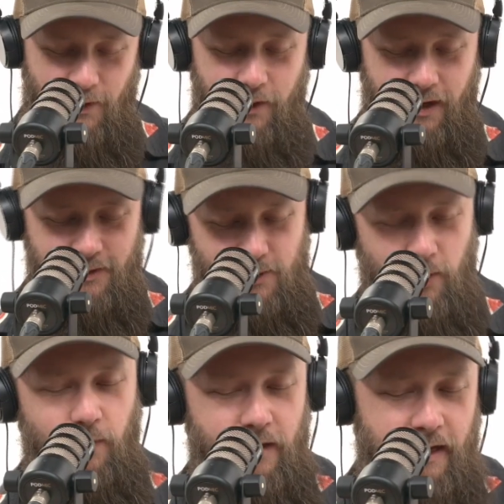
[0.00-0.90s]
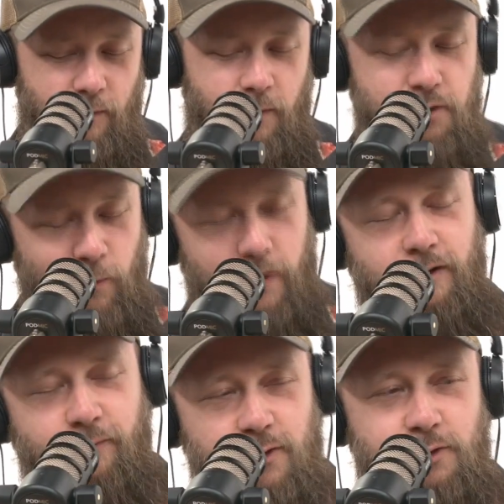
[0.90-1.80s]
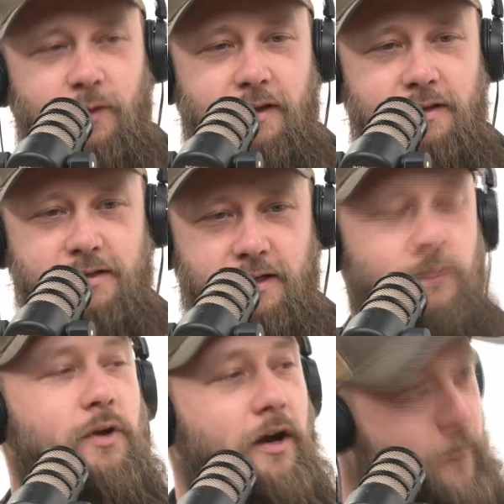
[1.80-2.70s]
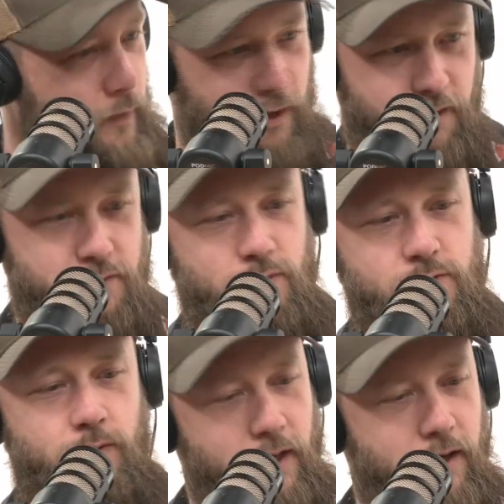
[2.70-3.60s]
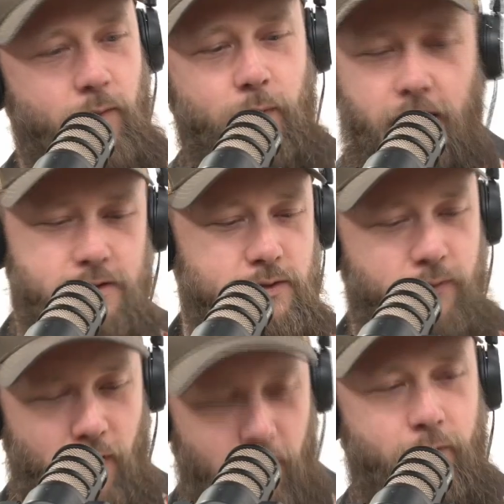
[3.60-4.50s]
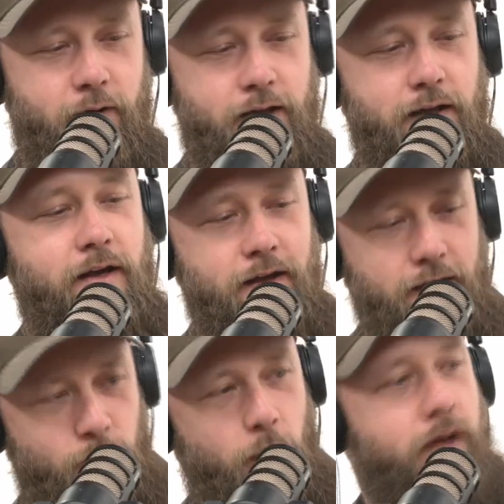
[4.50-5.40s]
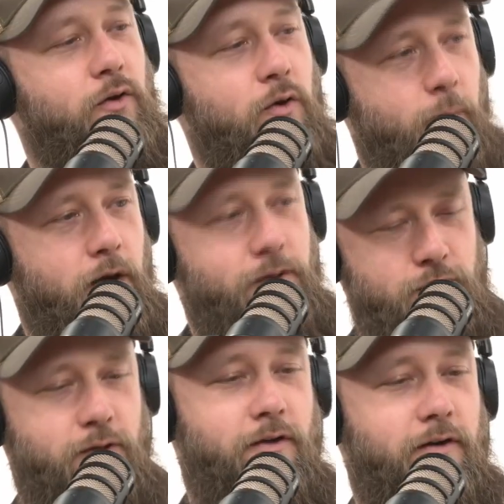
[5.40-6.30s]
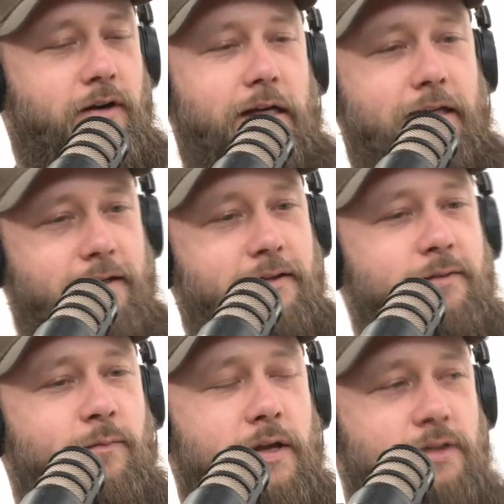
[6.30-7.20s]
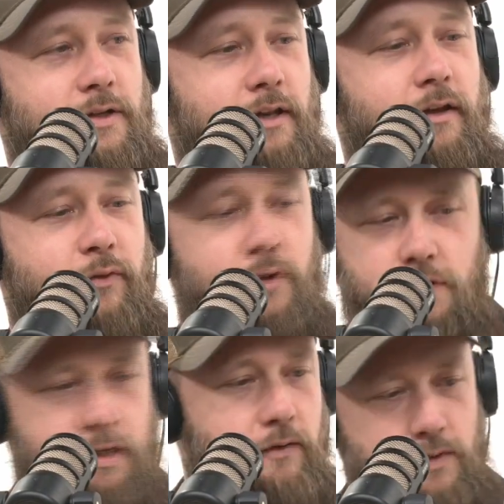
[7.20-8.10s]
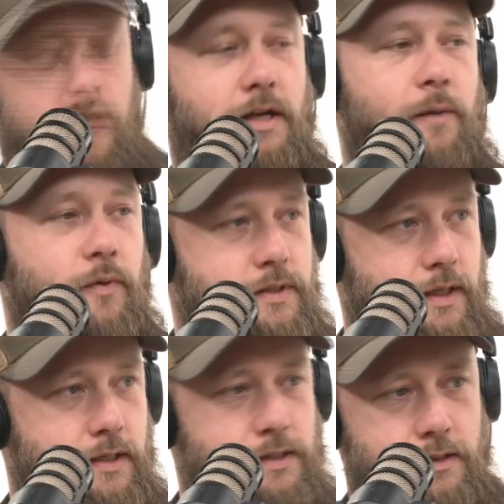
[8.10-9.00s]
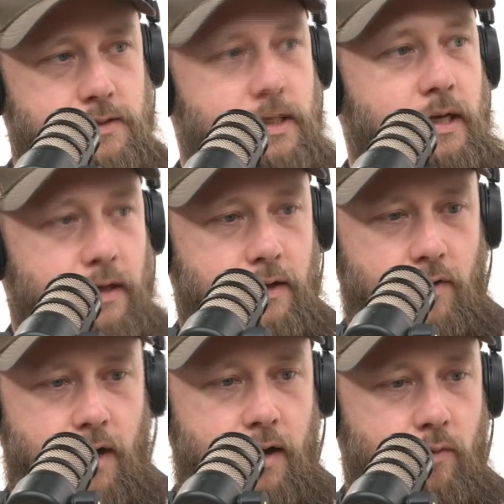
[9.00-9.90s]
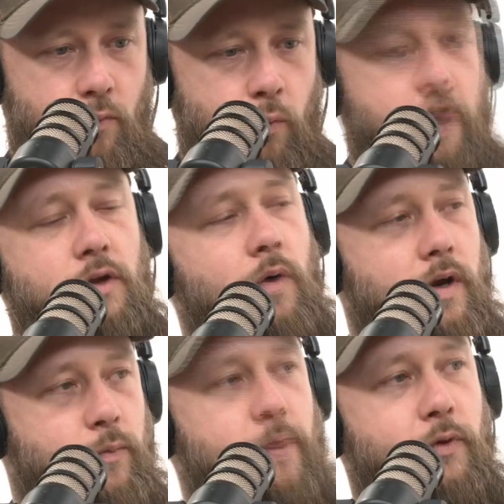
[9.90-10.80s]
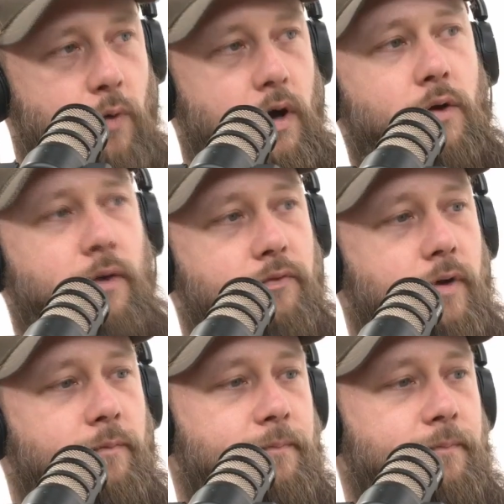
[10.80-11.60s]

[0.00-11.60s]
yeah, okay. So yeah. we're jumping into First Corinthians six. We're talking about lawsuits. So Daryl, because you've already paid homage to your uh, message, I'd love for you just to give us in a couple of sentences uh, what you wanted people to walk away from.